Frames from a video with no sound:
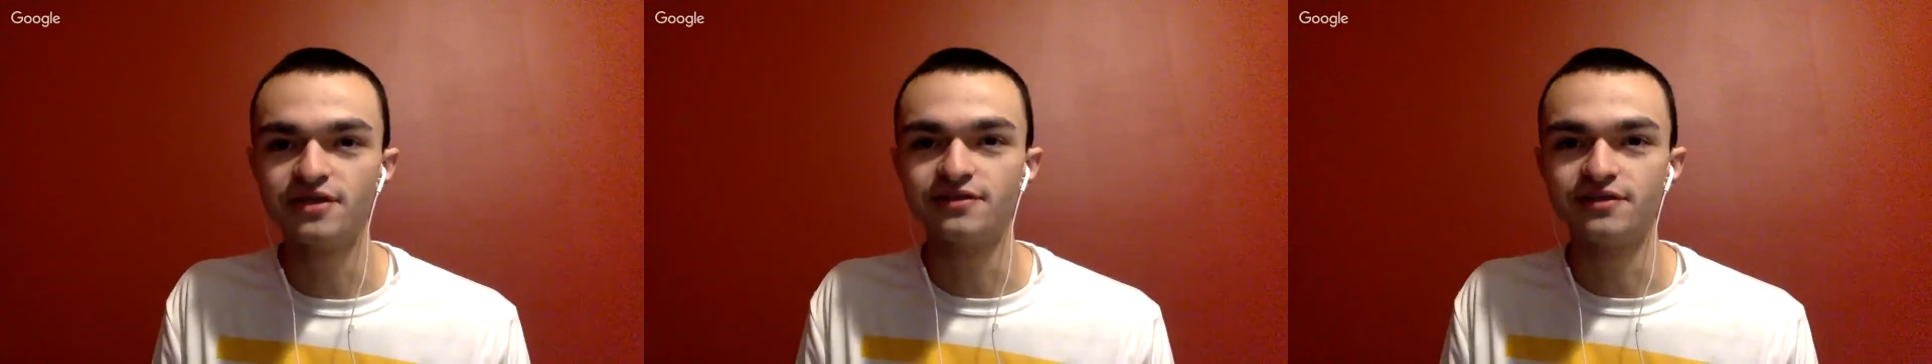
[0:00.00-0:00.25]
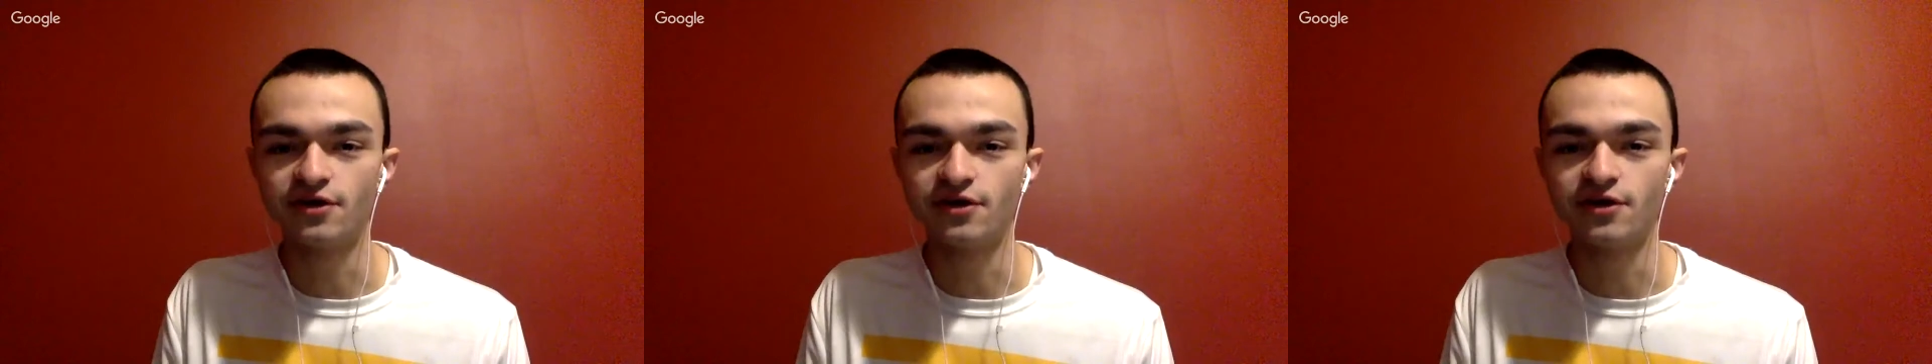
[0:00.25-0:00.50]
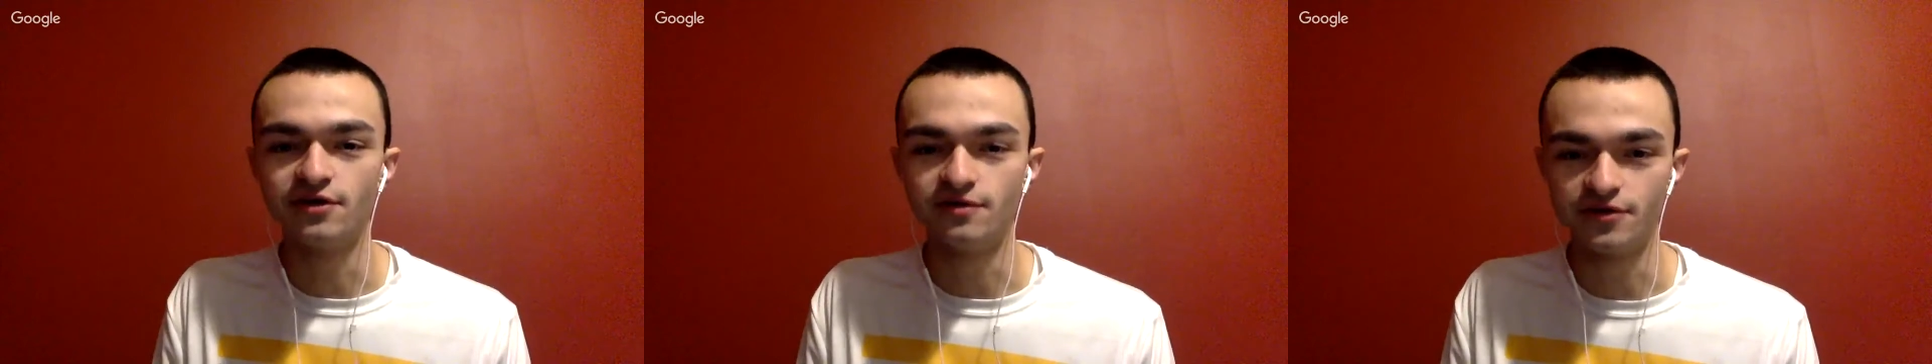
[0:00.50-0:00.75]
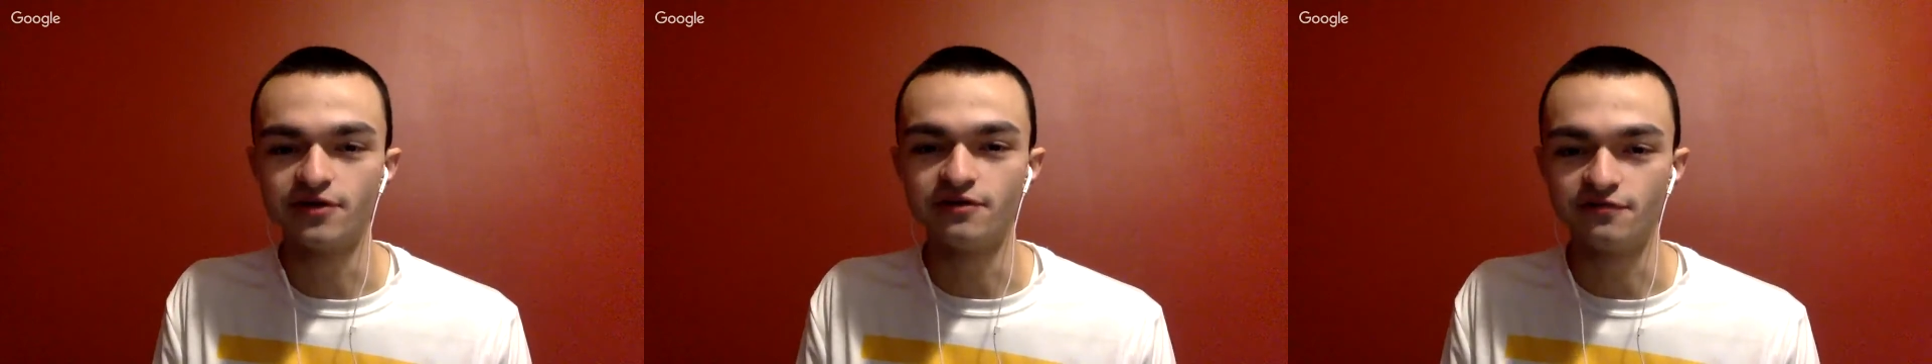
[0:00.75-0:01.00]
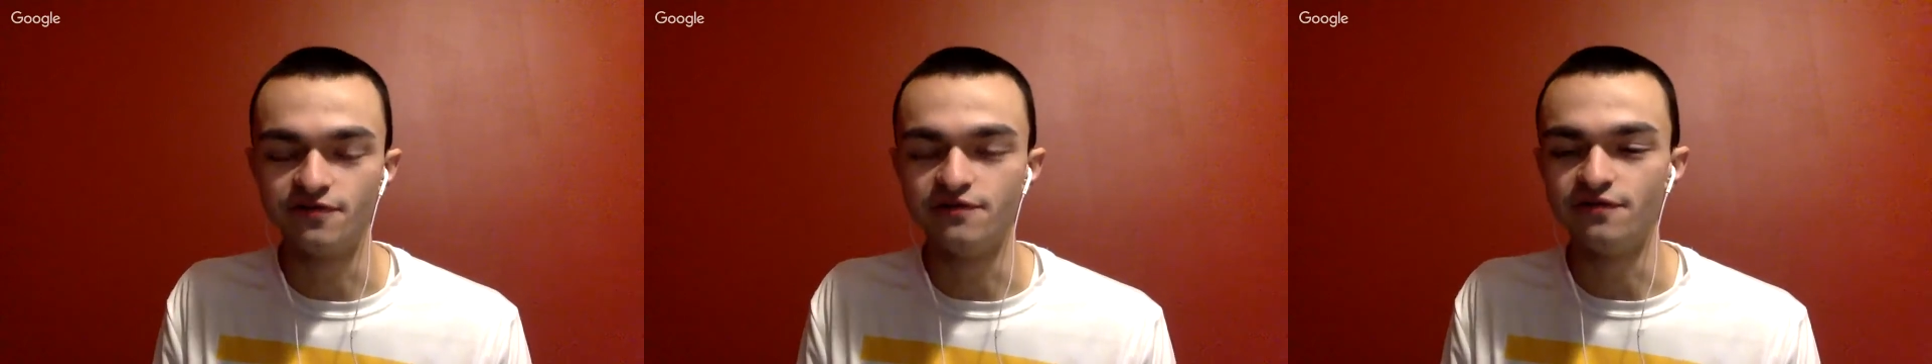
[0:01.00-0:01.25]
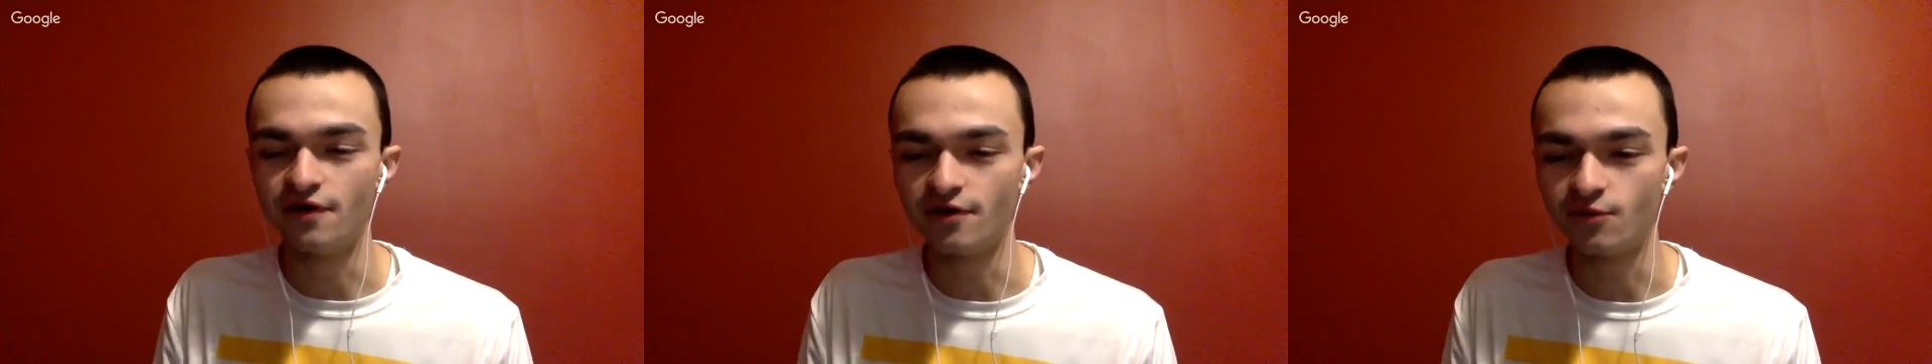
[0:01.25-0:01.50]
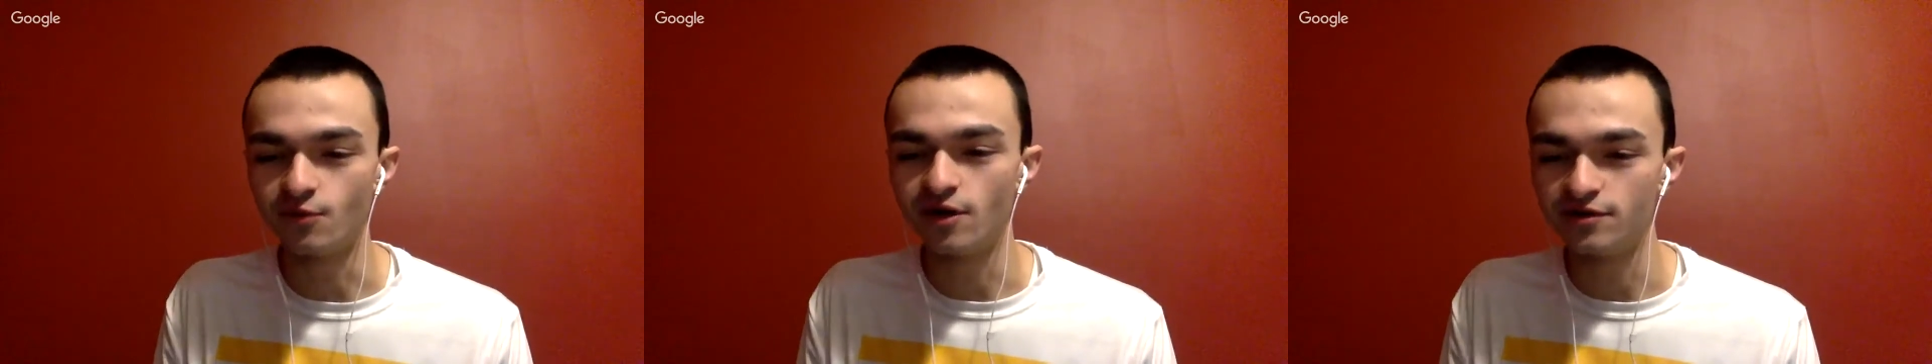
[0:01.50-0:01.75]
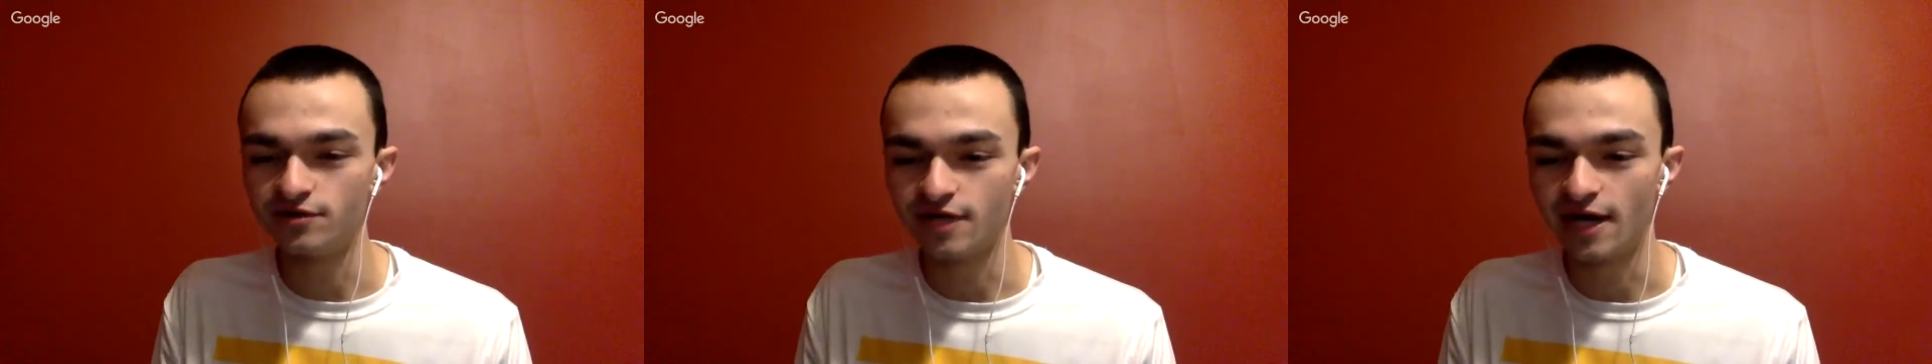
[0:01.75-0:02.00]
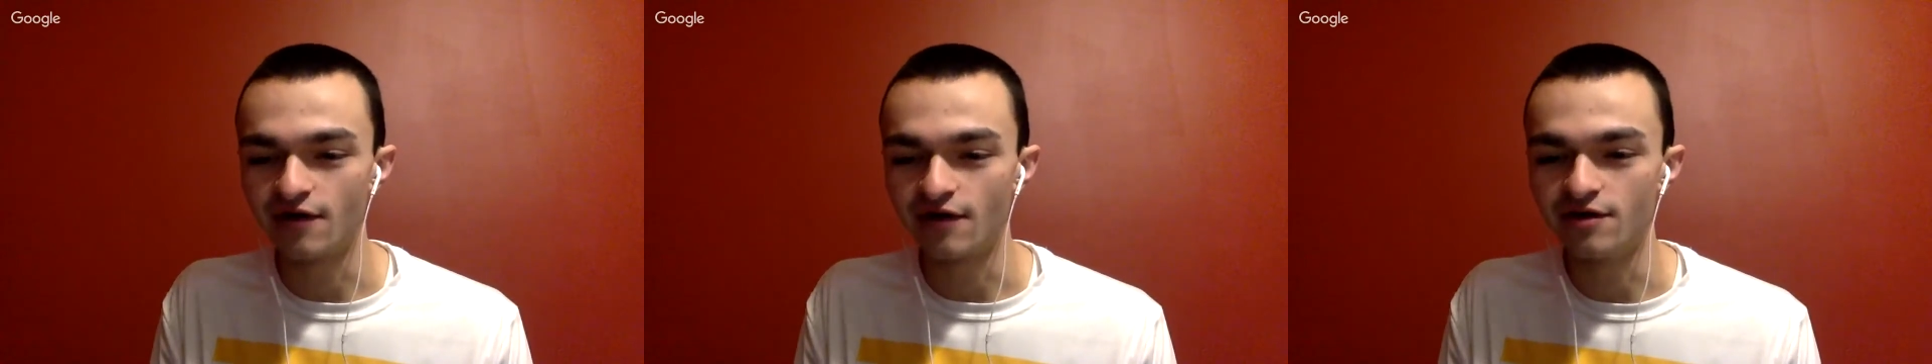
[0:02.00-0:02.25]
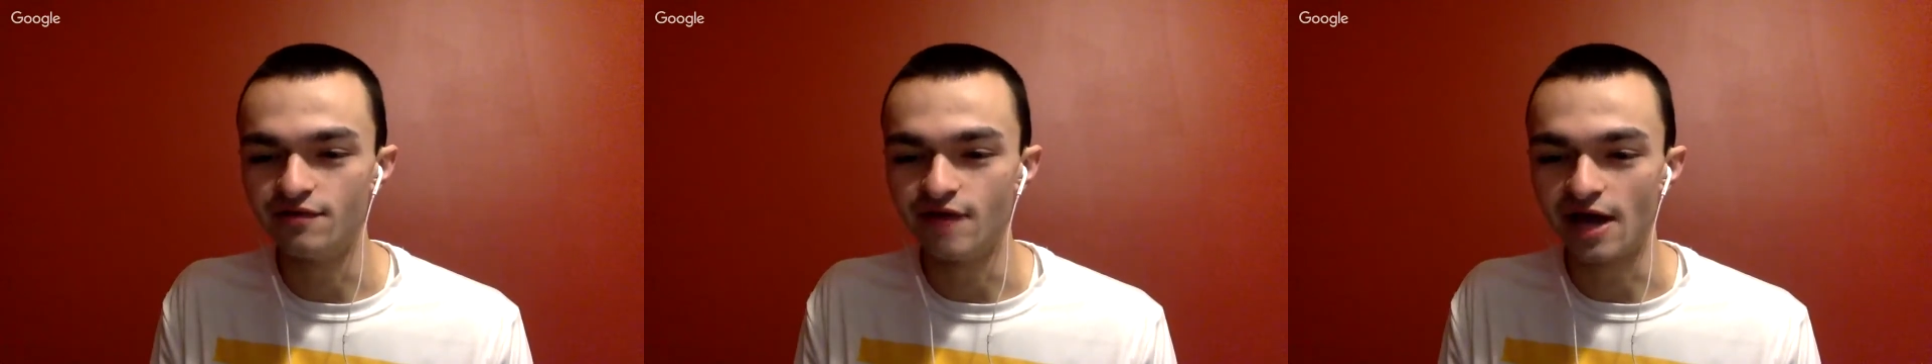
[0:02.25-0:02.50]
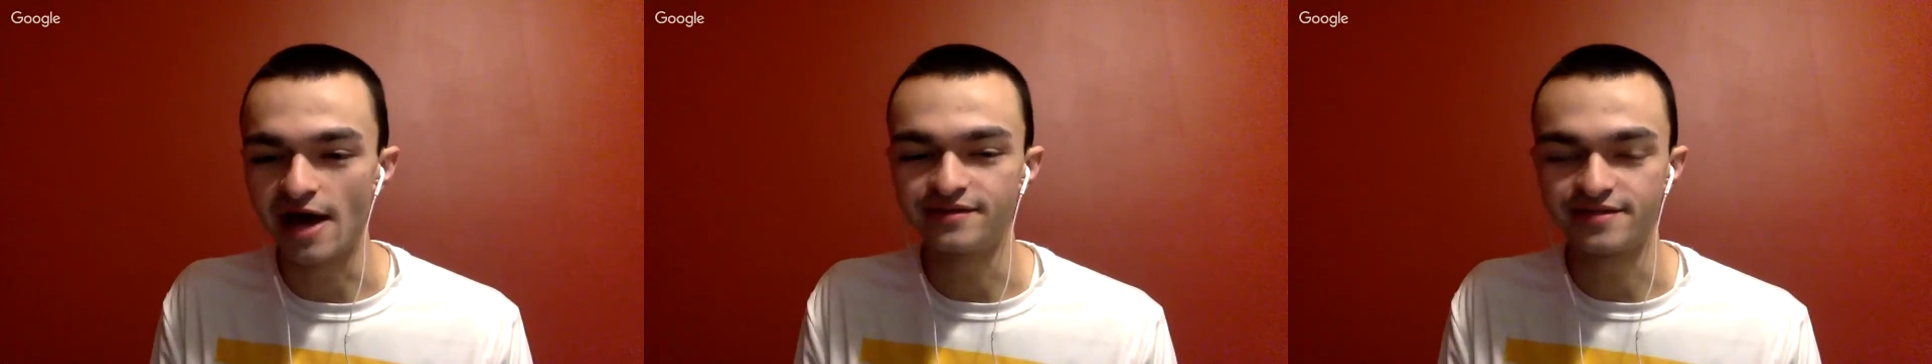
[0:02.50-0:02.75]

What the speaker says: I think they're gonna fit very well. I don't even.